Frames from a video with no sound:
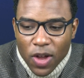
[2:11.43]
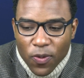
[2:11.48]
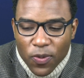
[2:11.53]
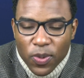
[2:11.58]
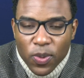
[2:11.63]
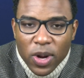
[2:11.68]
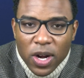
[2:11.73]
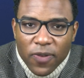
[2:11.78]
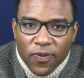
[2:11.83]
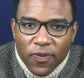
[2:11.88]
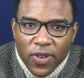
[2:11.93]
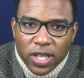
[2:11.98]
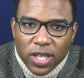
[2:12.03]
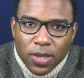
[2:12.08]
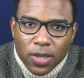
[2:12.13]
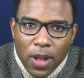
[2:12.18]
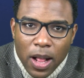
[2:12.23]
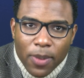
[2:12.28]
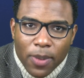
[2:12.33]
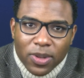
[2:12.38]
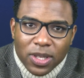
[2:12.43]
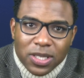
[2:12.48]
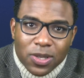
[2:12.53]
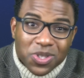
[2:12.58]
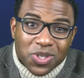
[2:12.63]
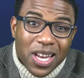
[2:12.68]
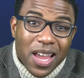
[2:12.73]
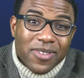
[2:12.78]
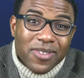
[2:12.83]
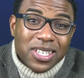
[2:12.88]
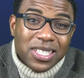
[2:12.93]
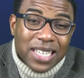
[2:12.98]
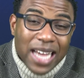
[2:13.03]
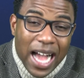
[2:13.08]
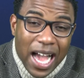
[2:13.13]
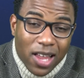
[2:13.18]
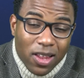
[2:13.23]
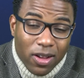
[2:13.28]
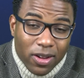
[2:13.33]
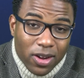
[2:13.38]
If we wanna fix our problem with police officers, we need to have a
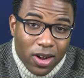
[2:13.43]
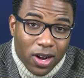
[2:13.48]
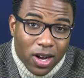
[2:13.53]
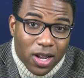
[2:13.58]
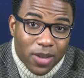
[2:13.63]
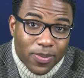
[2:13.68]
dialogue in our